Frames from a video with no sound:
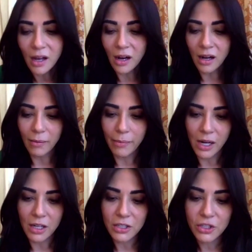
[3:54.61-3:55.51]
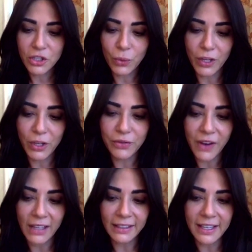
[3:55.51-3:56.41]
Um, so when you
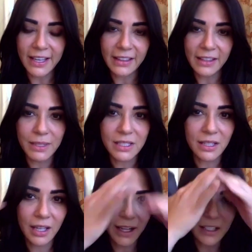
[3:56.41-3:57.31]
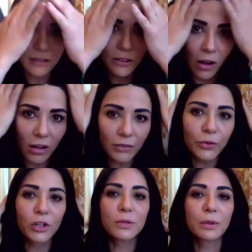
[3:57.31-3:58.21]
finally get them into the hands of law
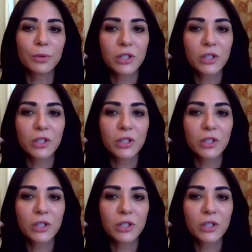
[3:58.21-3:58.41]
enforcement,